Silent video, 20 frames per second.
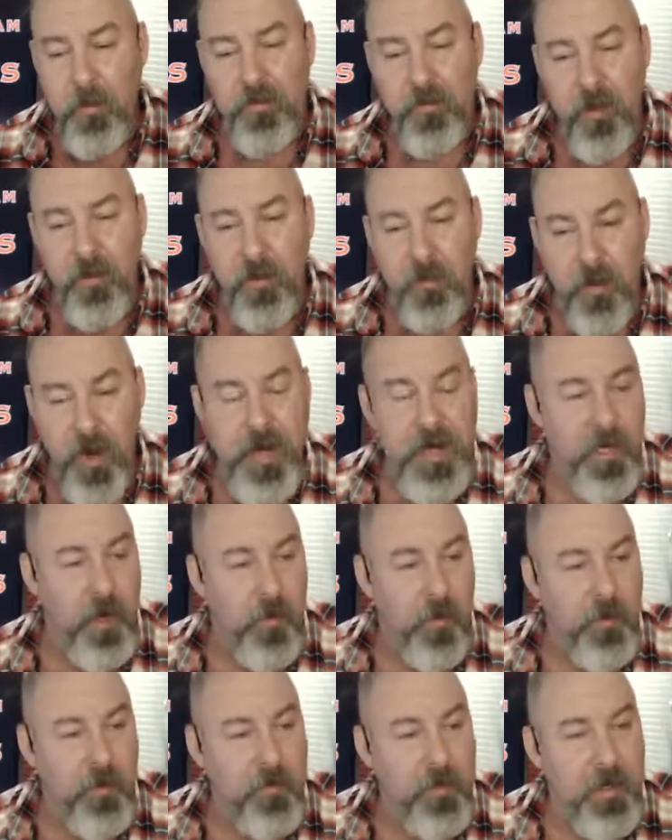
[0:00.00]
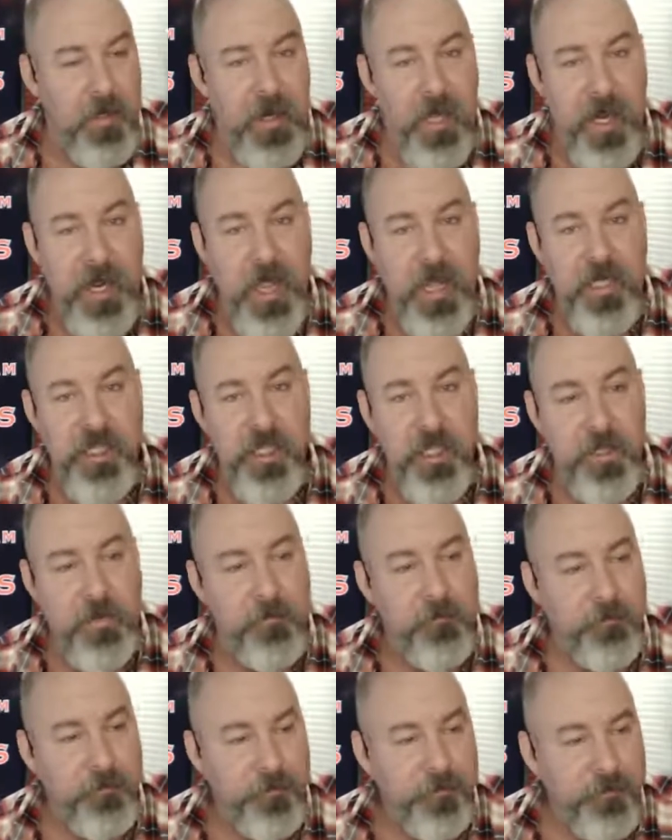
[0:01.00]
was on the radio with me today,
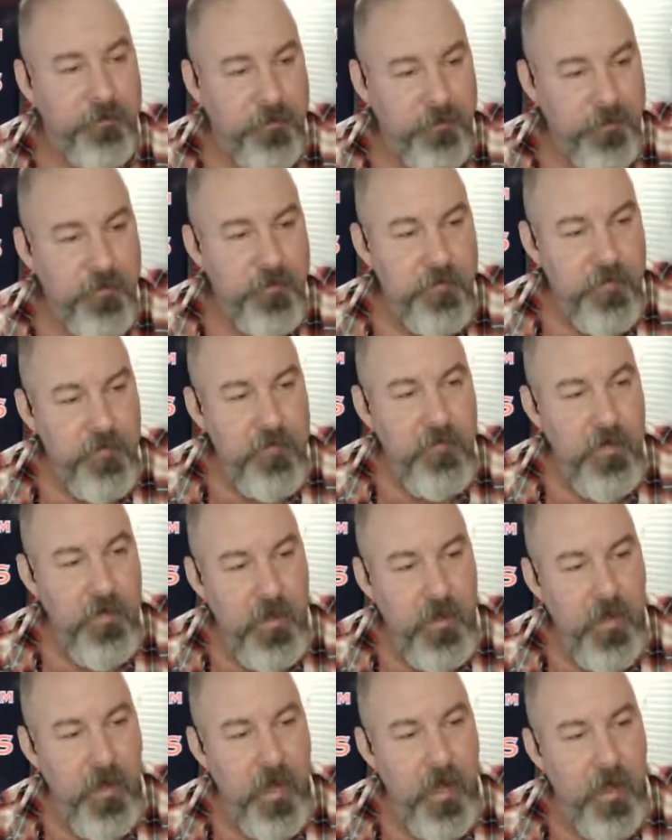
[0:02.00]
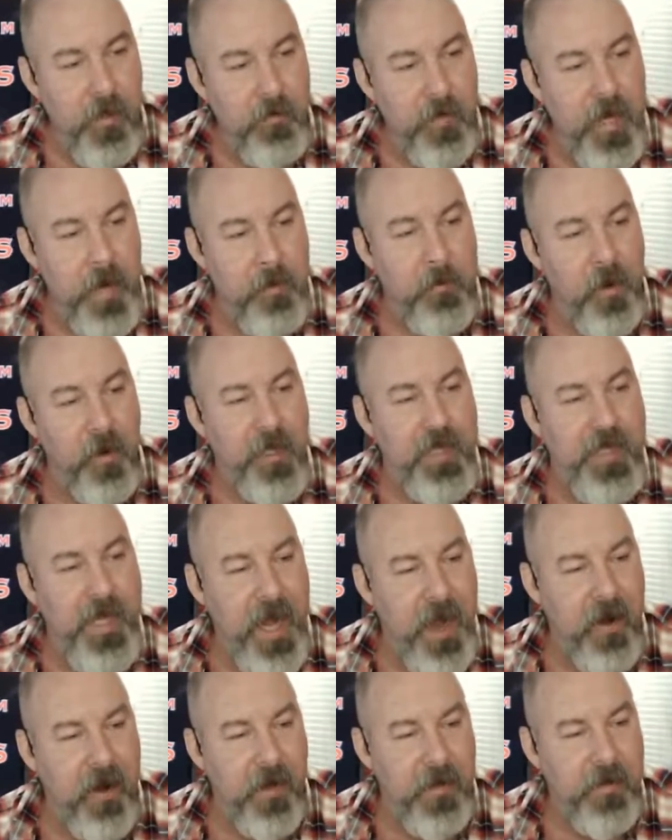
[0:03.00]
actually. Yeah, Bernie
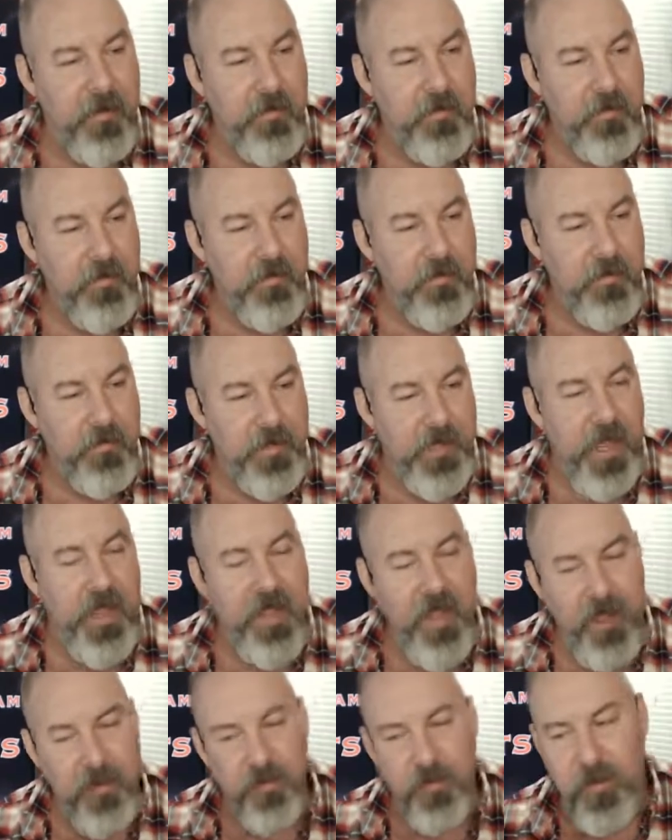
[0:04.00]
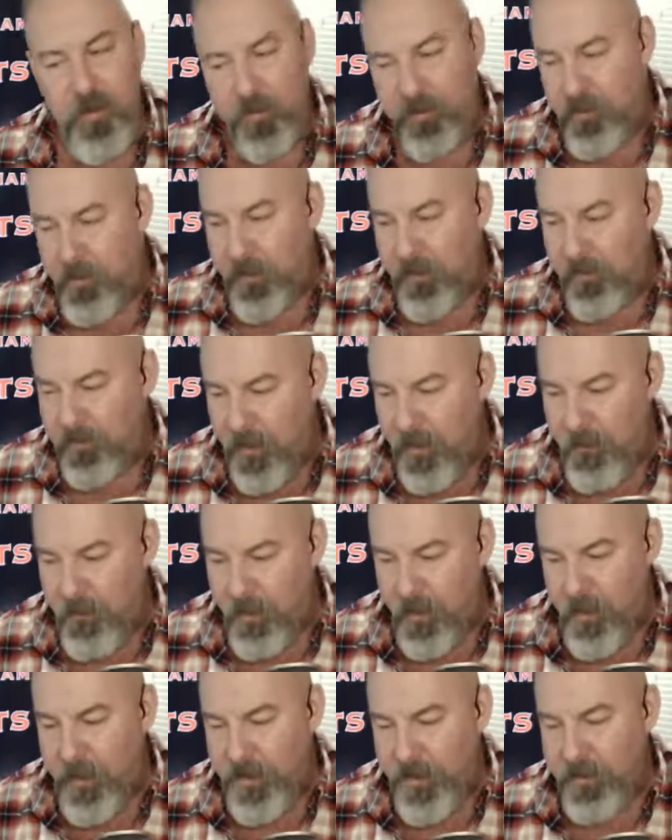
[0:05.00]
Carrick, the guy that has real experience, not
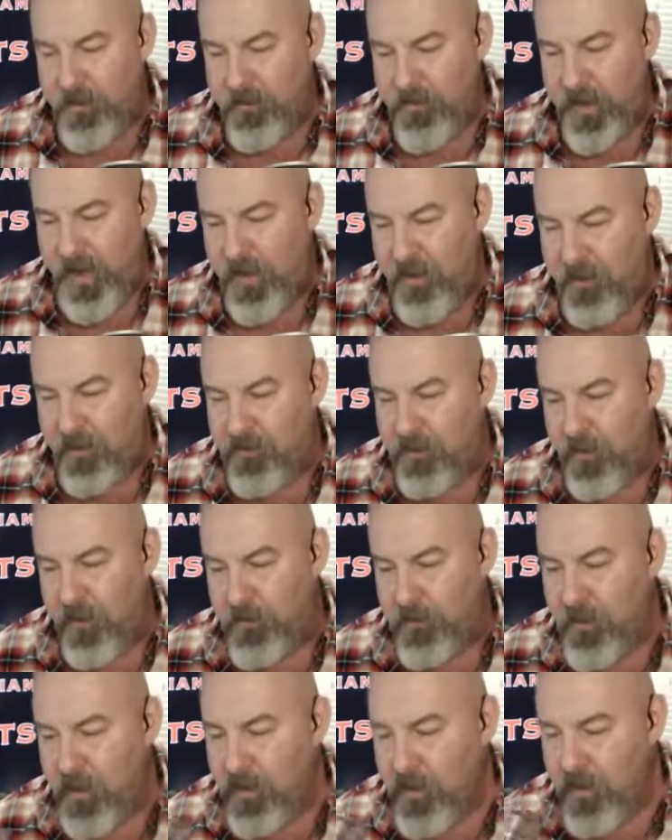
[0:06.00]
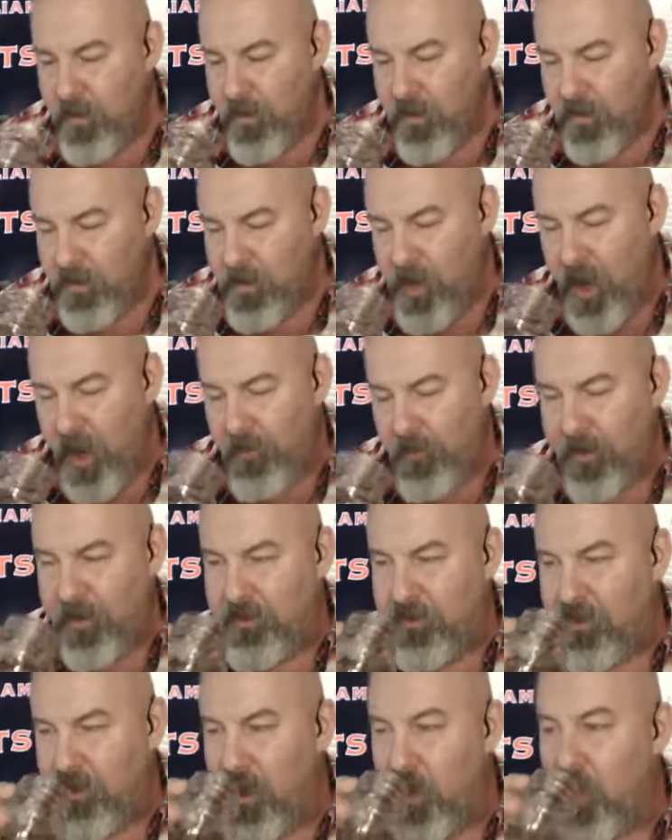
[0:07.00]
Bernie Sanders, the
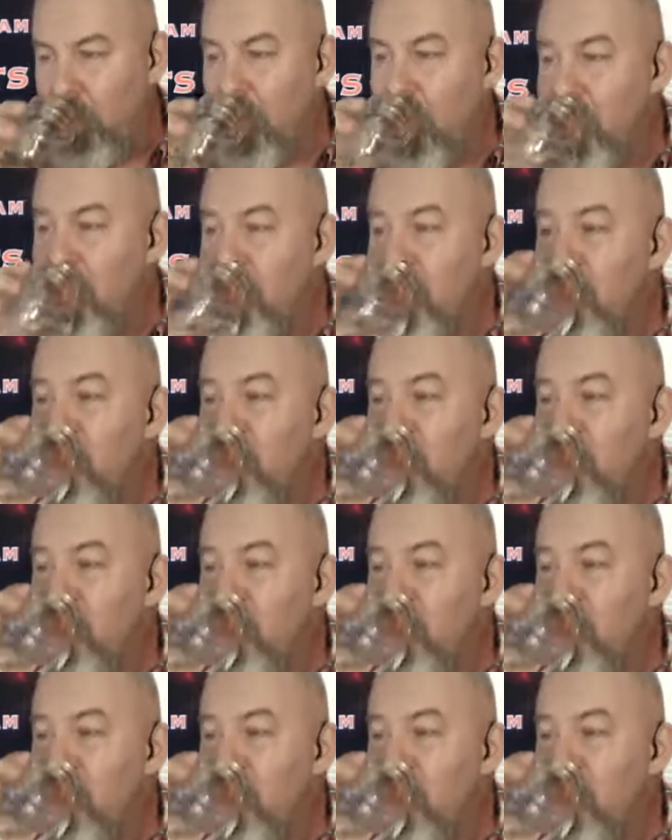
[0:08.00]
communist troll